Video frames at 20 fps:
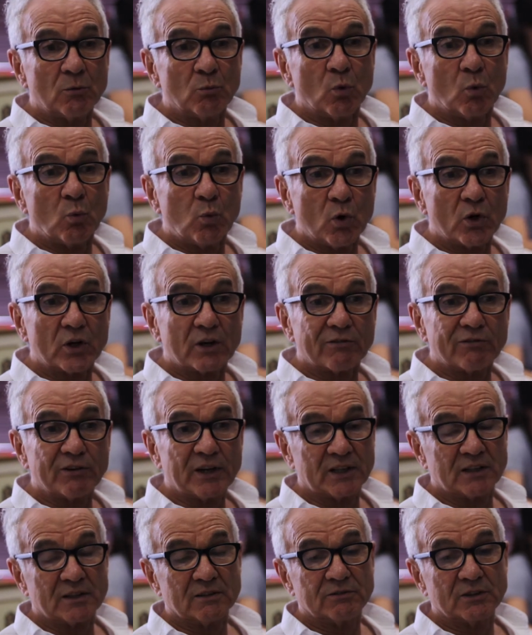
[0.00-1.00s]
work
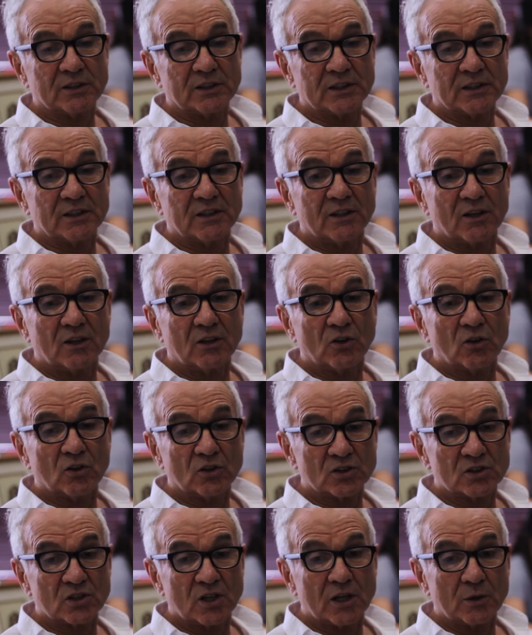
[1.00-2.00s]
effectively
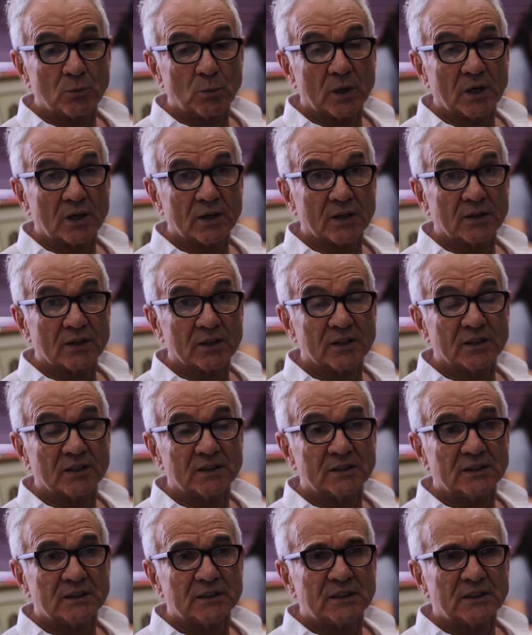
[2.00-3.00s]
alongside one another.
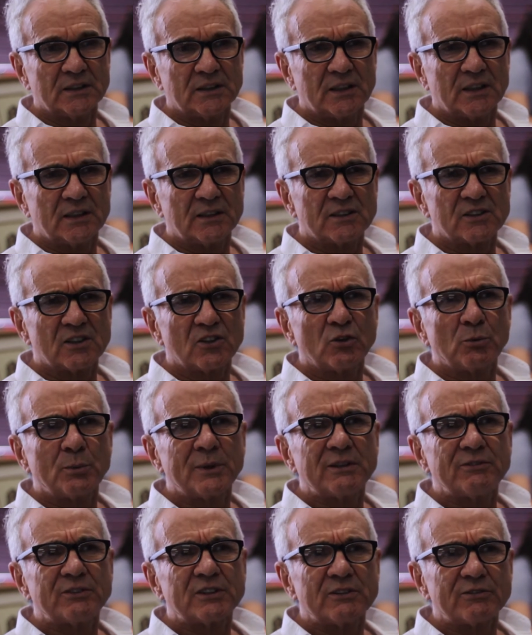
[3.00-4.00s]
And there's a little
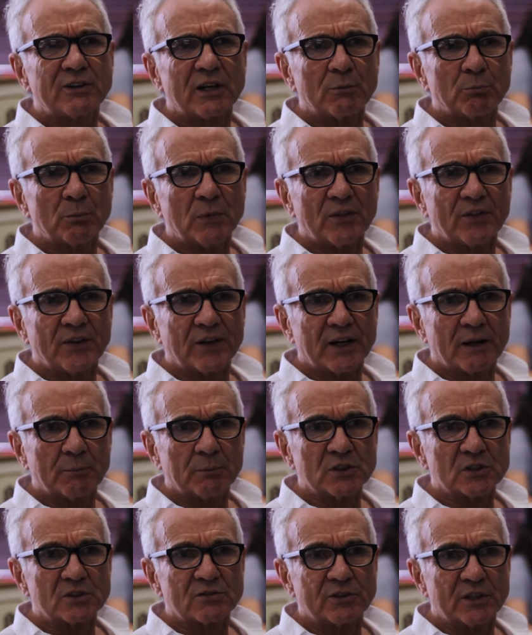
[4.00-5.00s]
bit of a development that
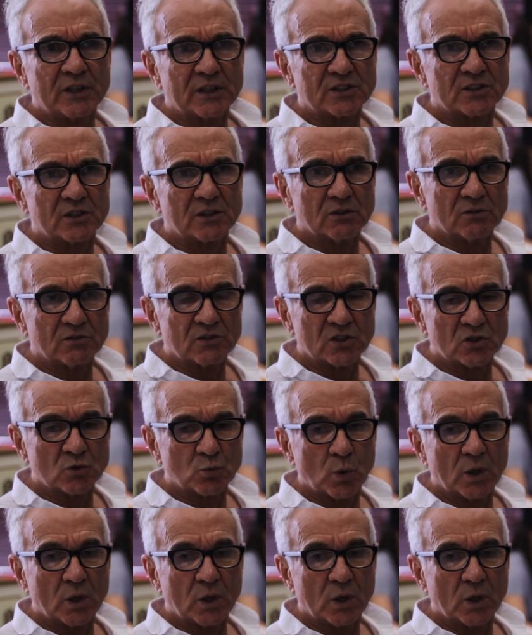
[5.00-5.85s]
happens for ourselves as